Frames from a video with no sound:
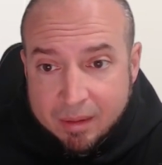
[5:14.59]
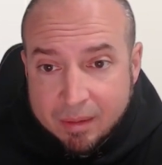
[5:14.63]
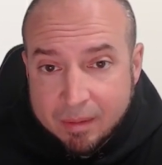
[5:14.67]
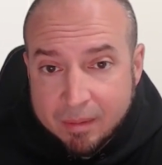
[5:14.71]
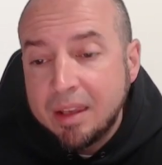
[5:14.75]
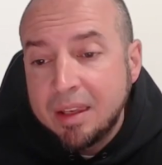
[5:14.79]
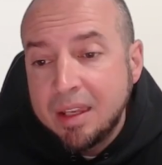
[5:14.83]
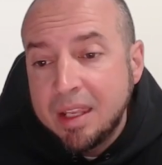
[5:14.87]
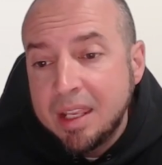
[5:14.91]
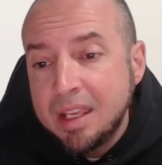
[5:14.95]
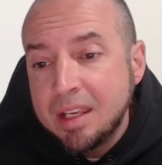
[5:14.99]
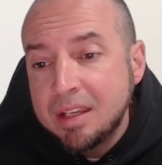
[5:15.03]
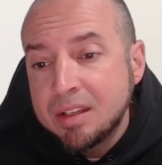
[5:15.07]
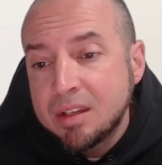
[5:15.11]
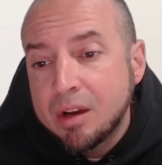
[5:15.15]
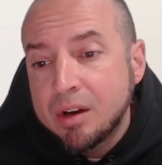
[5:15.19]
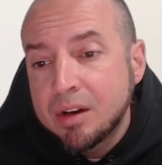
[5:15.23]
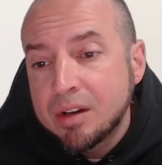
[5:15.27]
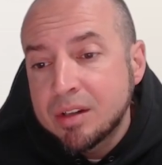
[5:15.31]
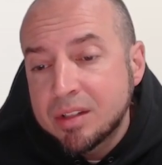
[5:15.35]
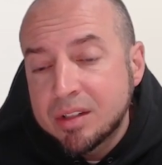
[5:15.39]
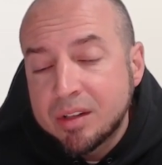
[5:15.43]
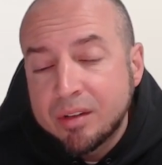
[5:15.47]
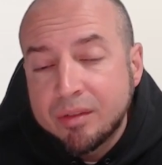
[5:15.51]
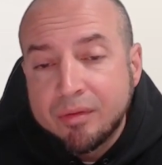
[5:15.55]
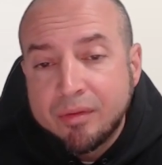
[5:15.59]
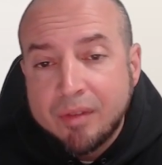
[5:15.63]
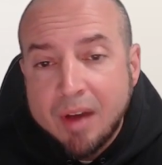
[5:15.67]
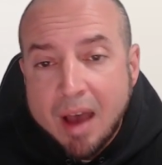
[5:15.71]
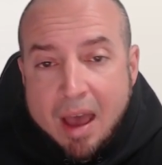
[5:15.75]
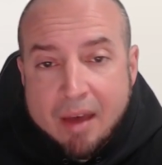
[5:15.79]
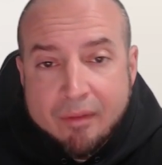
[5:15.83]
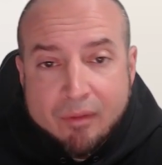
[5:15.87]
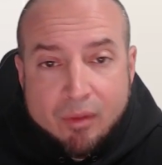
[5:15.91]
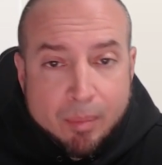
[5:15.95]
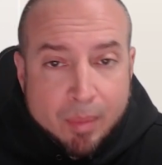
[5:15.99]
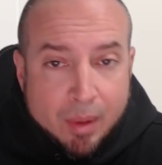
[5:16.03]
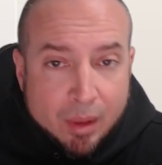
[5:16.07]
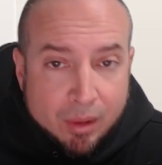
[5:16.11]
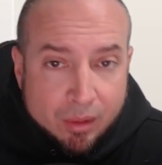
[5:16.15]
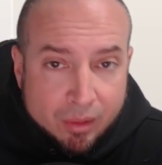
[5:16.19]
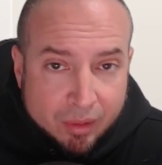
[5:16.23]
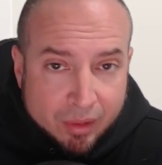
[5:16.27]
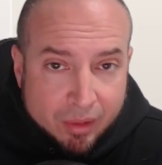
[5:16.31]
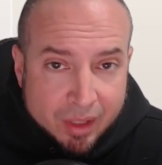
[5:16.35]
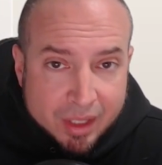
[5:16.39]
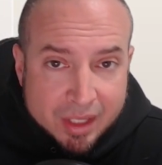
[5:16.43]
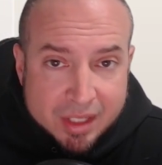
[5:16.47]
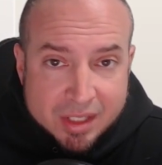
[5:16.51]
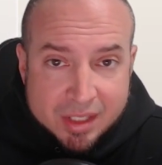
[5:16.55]
And these are
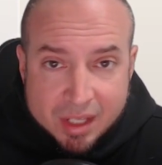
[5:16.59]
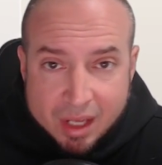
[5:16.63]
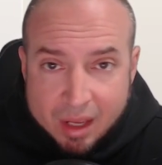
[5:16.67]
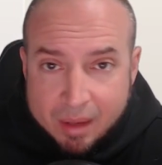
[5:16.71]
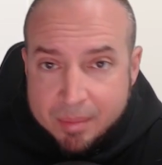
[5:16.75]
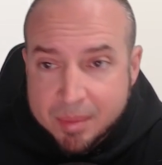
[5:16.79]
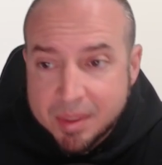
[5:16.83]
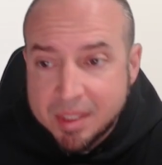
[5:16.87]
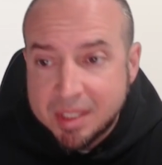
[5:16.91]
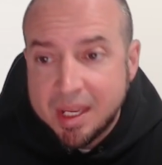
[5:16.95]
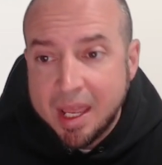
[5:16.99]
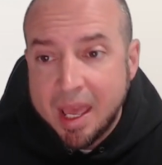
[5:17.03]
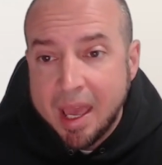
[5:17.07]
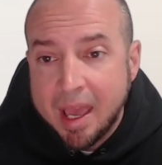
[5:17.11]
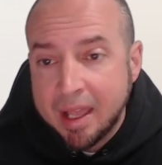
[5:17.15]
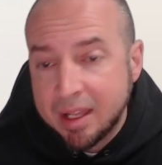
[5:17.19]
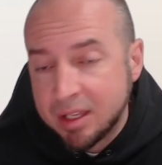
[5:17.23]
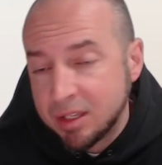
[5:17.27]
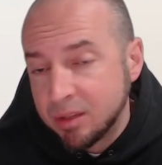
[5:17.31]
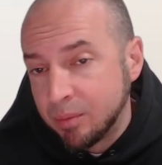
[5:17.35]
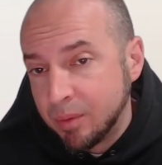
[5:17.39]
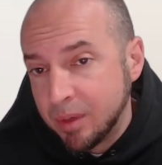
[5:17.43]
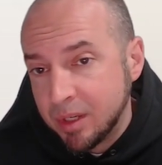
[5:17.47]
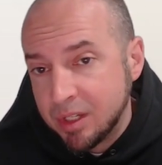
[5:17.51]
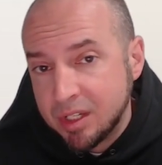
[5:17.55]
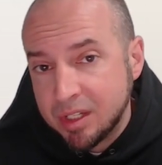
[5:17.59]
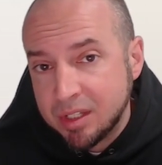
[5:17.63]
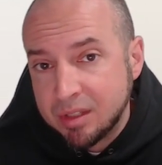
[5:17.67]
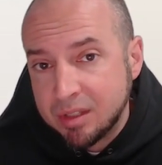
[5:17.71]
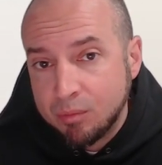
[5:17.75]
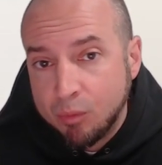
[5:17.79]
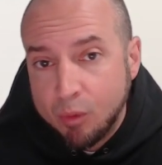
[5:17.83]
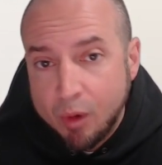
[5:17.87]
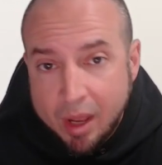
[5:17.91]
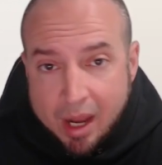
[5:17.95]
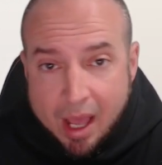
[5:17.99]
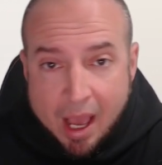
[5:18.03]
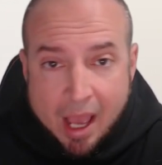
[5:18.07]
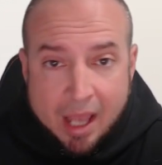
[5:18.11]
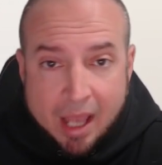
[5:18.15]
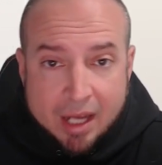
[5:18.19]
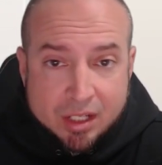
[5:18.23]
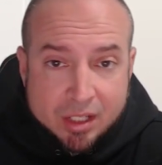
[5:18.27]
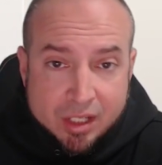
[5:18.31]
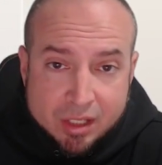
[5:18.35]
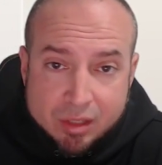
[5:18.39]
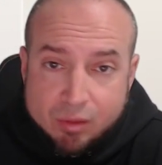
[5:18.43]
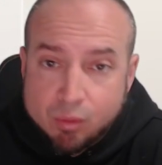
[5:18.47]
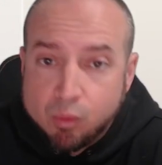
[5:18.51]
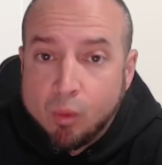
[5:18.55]
survivability substats, which is what I
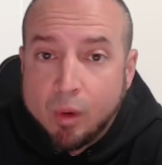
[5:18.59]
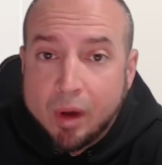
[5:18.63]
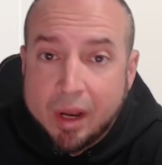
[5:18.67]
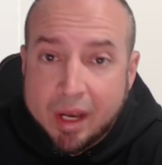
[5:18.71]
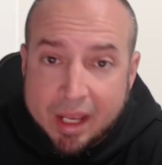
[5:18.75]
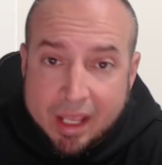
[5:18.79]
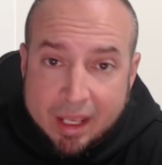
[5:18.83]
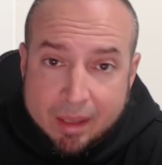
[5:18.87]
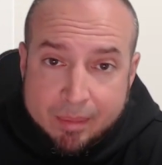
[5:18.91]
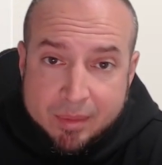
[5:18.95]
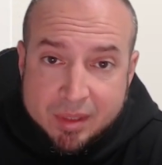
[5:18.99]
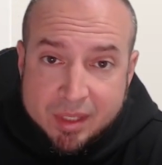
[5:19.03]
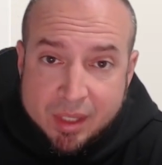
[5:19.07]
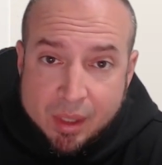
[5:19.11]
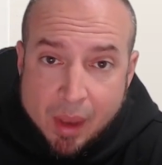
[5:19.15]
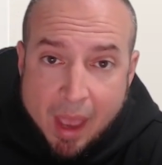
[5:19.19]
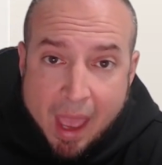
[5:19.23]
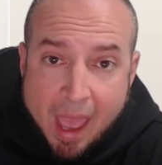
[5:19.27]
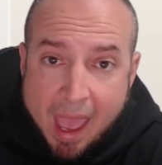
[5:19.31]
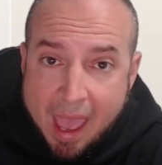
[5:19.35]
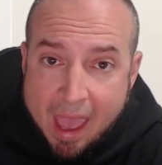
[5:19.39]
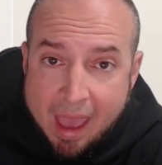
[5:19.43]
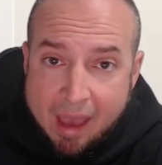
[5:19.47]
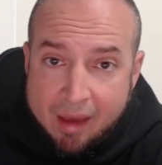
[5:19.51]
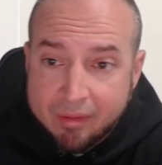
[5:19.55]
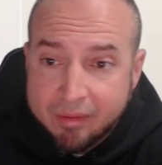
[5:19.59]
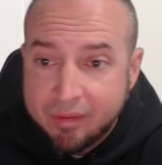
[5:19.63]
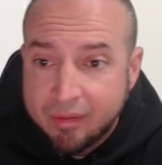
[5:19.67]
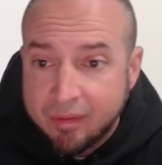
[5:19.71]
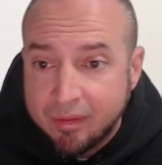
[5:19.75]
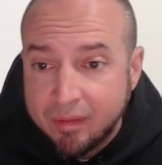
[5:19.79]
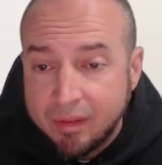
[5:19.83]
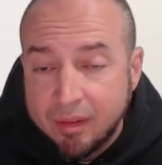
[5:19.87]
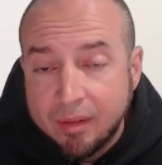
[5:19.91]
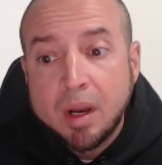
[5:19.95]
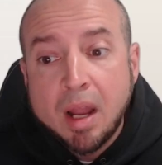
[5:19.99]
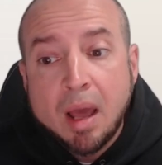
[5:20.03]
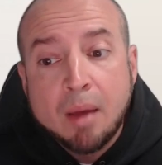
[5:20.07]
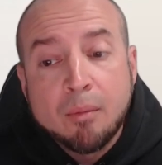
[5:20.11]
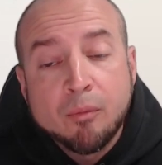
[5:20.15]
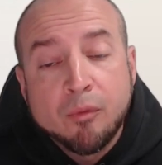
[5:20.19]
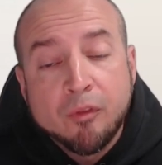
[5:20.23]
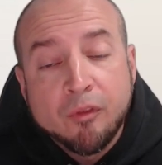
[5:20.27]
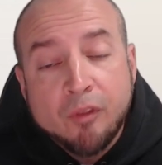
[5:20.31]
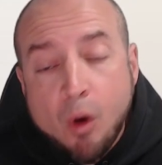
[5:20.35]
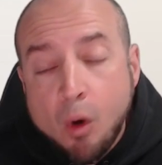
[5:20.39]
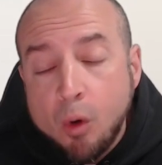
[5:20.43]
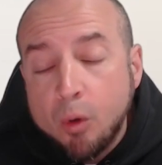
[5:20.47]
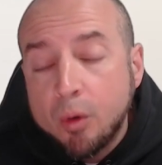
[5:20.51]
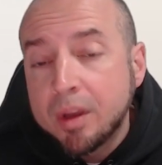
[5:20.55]
just want him to have but I'm
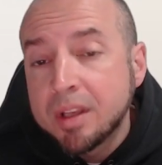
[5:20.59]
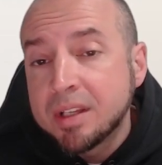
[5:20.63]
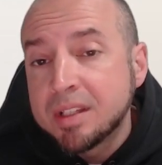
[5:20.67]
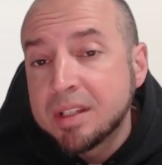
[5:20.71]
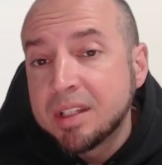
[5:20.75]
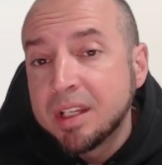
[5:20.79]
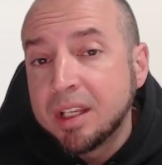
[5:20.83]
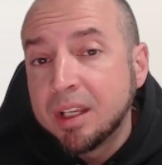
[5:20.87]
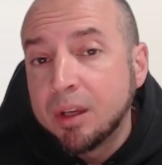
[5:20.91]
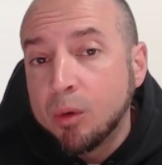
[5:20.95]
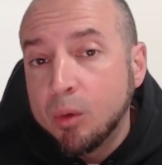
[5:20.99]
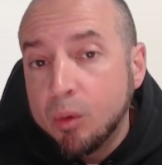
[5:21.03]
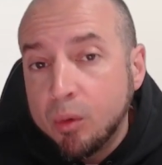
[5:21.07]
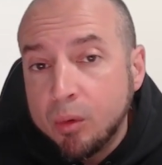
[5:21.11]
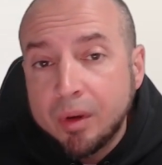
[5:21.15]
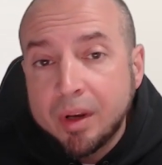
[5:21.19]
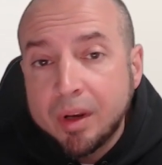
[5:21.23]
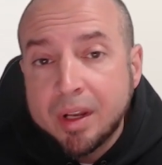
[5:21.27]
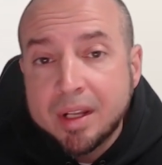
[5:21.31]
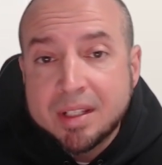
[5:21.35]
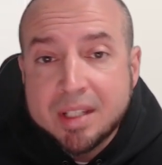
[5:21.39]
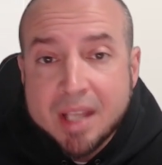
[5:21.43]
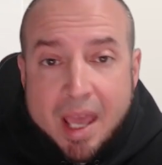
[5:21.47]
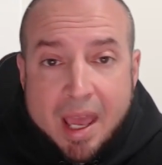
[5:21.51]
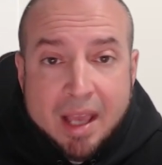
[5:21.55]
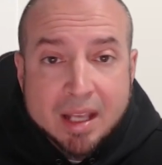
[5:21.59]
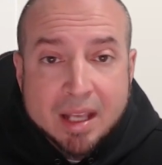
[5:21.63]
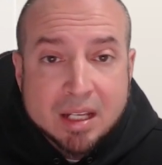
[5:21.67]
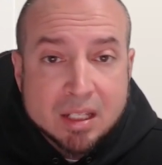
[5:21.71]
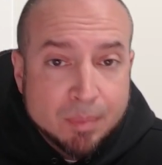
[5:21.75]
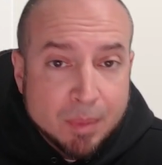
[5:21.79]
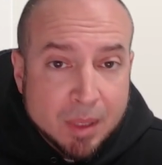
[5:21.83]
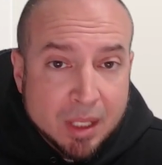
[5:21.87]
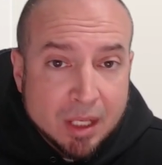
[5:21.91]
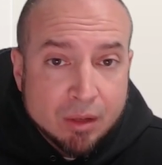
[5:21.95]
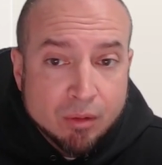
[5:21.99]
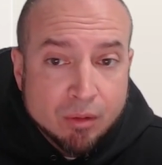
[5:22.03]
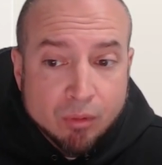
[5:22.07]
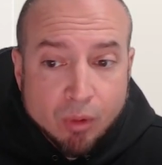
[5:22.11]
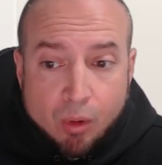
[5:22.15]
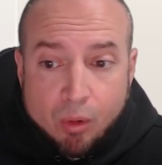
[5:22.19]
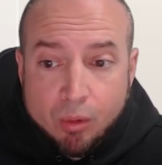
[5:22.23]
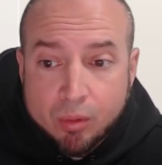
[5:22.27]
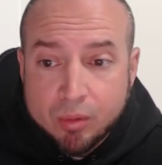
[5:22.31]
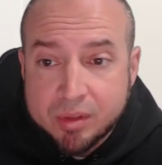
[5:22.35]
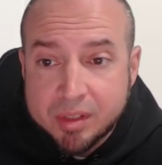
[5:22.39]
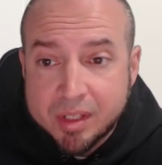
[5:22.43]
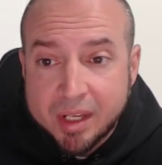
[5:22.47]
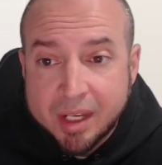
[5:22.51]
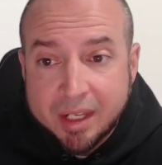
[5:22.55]
focusing on attack speed
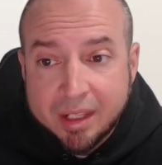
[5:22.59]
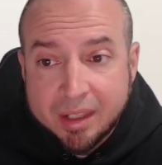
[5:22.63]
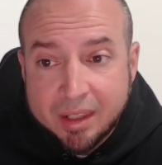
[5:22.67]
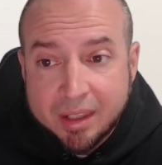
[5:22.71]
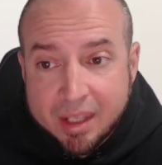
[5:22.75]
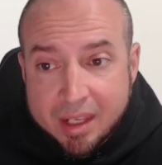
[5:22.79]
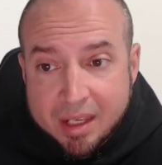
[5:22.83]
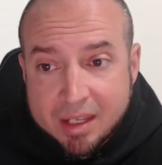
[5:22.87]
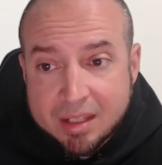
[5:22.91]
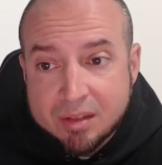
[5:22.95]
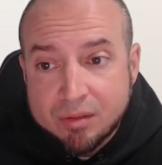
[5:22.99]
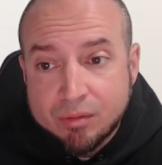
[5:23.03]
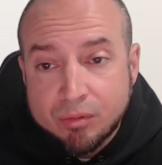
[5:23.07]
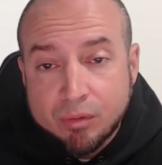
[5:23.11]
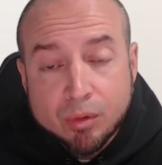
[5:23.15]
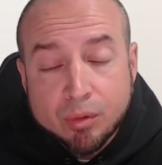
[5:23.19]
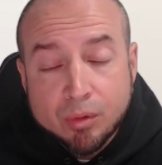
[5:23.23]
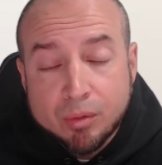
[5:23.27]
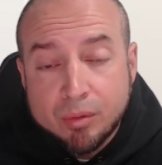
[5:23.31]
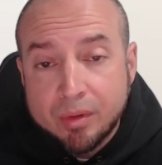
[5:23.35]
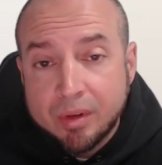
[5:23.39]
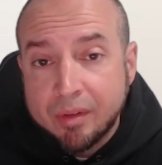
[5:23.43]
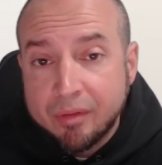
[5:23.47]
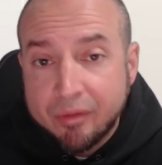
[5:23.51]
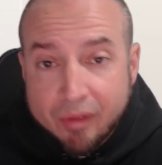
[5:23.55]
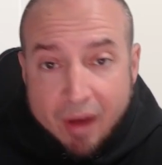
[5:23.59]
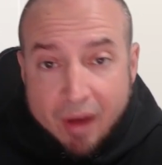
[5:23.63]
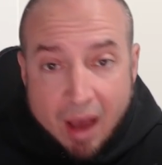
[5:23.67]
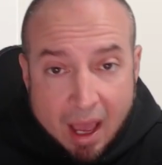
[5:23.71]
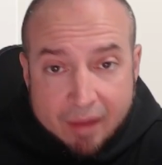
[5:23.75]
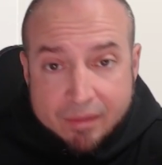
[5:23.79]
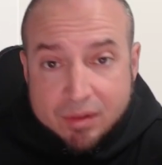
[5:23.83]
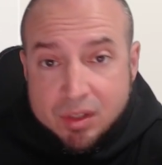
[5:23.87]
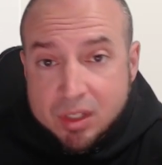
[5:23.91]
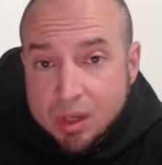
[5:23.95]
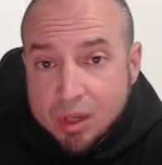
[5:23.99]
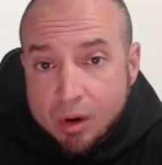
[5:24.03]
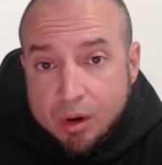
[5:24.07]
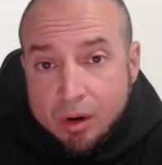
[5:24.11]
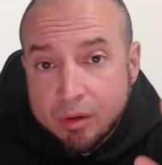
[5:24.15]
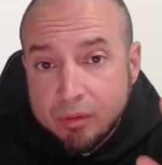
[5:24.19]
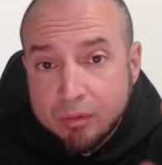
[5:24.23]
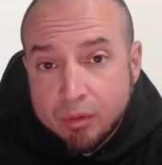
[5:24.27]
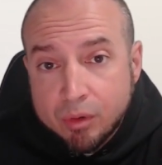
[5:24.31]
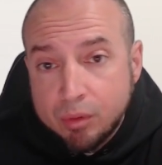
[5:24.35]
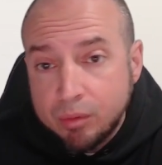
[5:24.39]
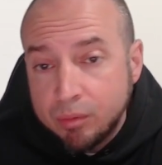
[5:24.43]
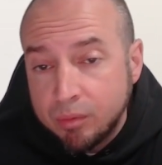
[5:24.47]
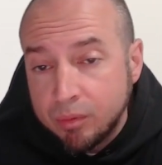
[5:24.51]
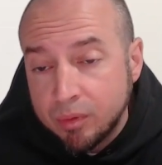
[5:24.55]
rolls like this rune, five star